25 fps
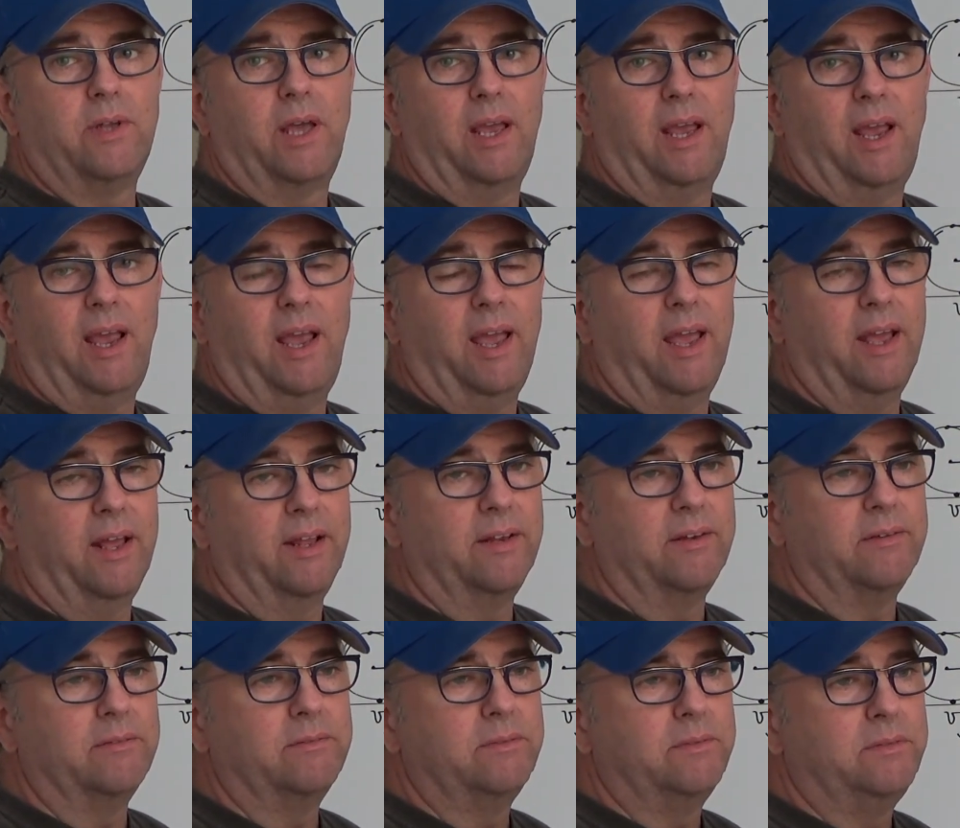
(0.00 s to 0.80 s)

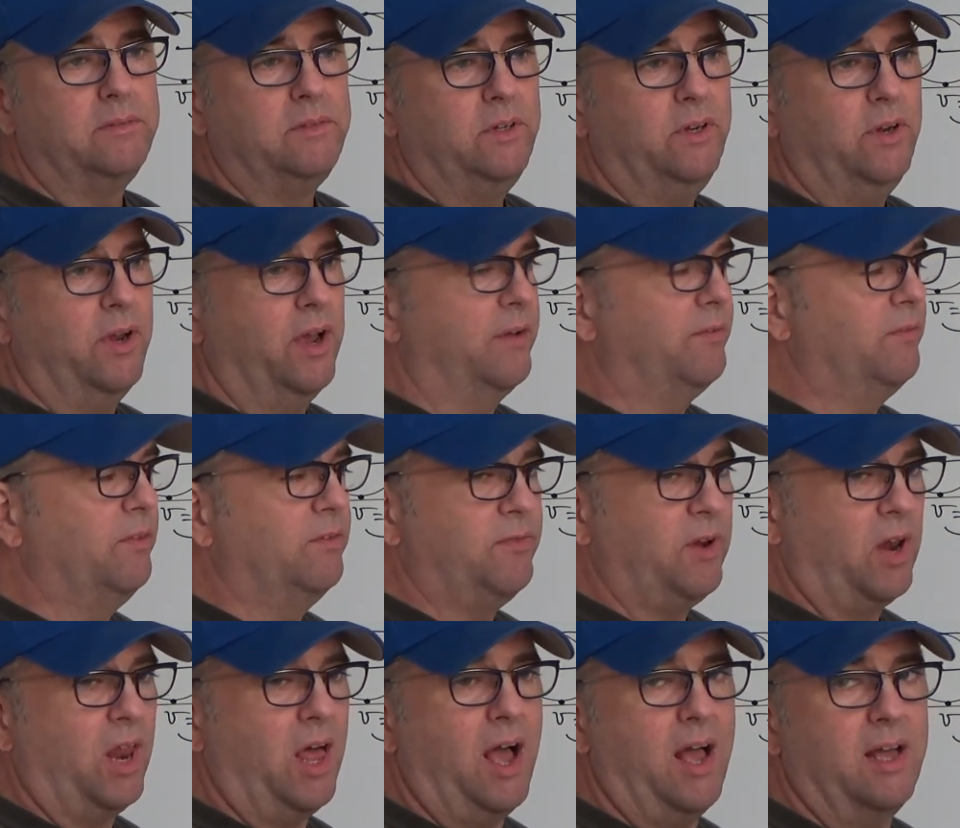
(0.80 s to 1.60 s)
and you have the
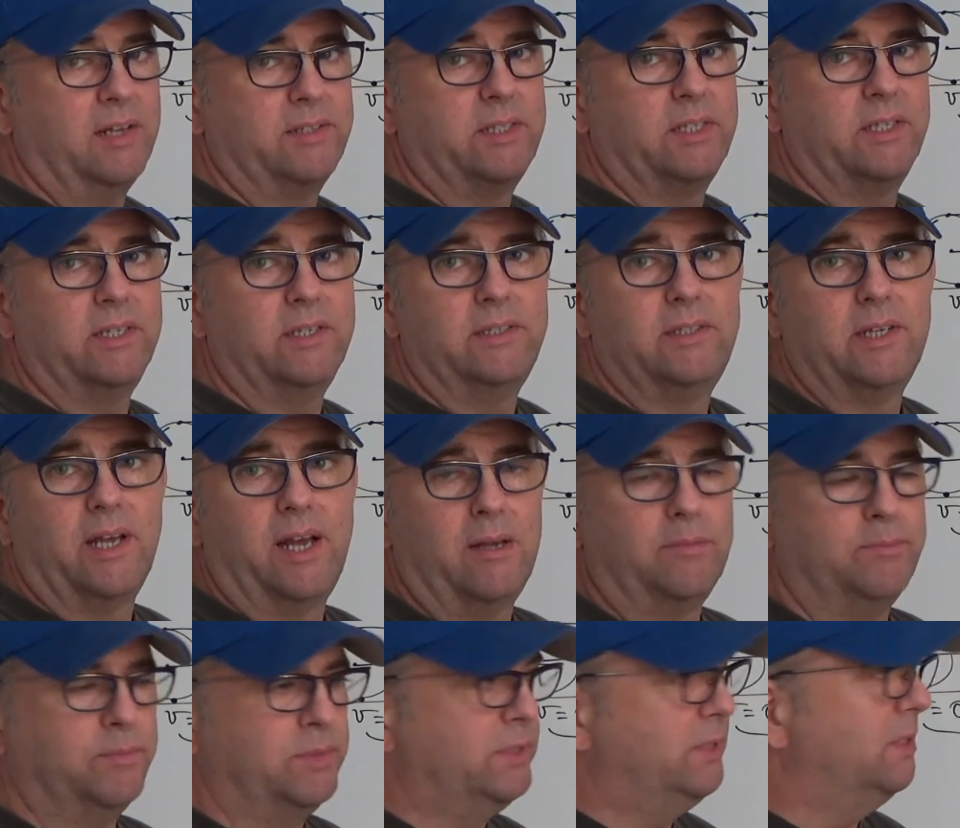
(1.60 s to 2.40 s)
velocity
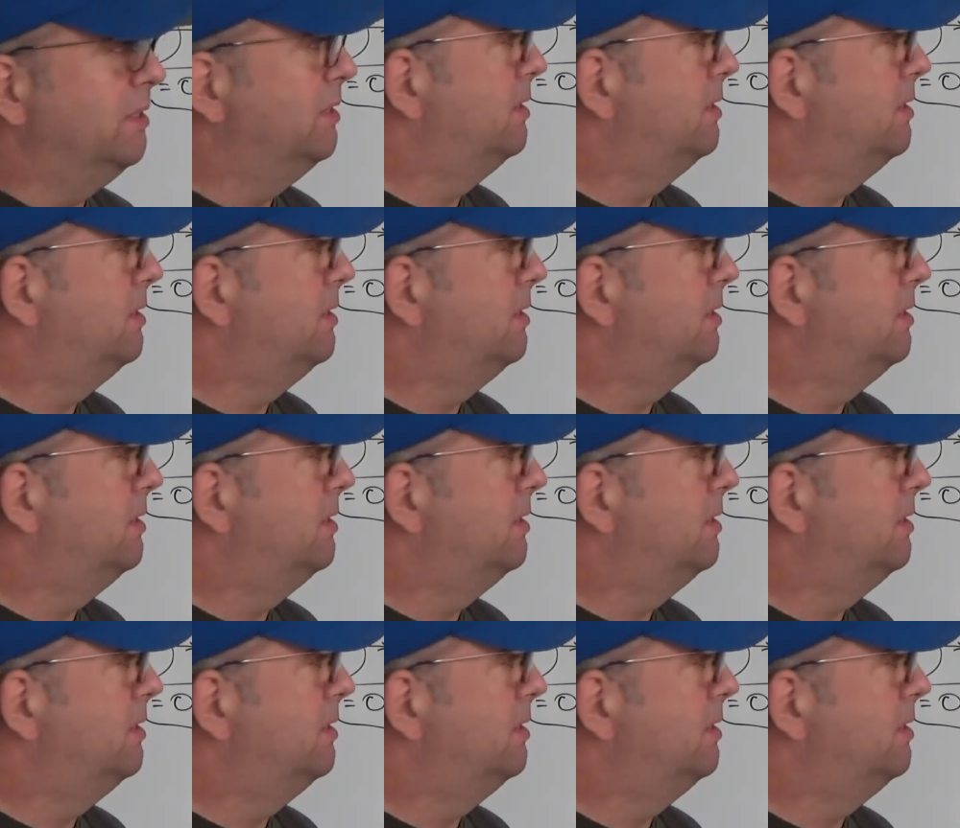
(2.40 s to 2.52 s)
times the